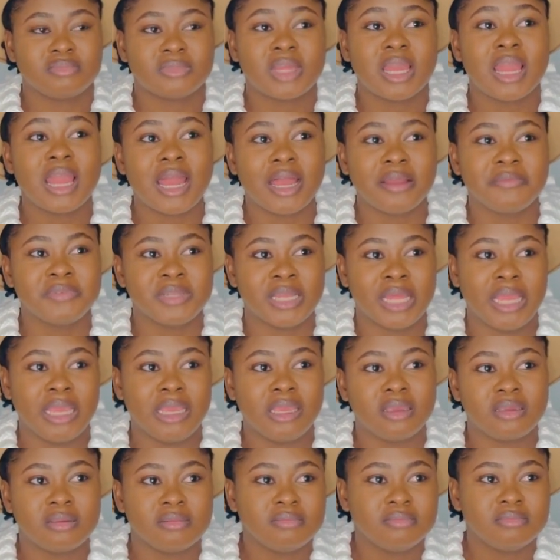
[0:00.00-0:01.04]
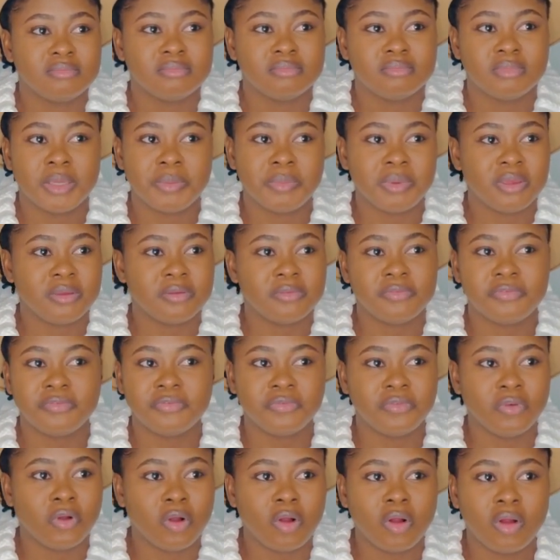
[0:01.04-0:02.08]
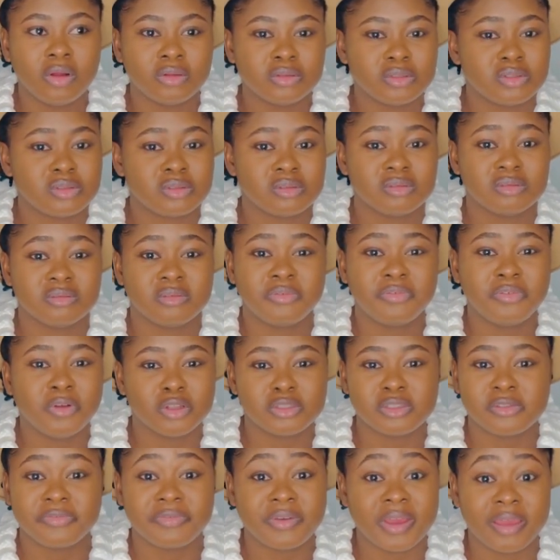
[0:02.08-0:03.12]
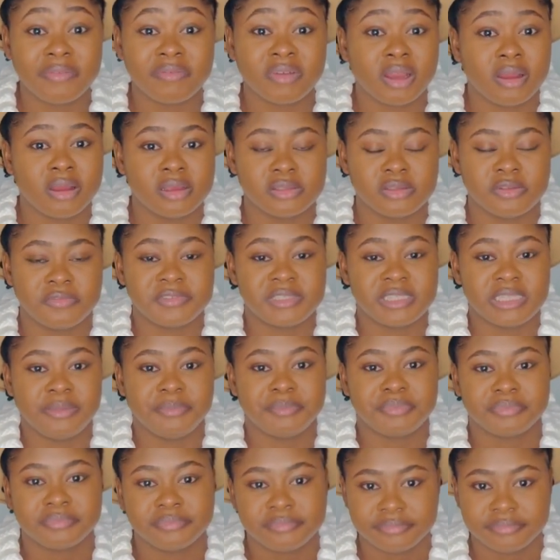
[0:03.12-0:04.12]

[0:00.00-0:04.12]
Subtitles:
have like maybe four to five hours of sleep.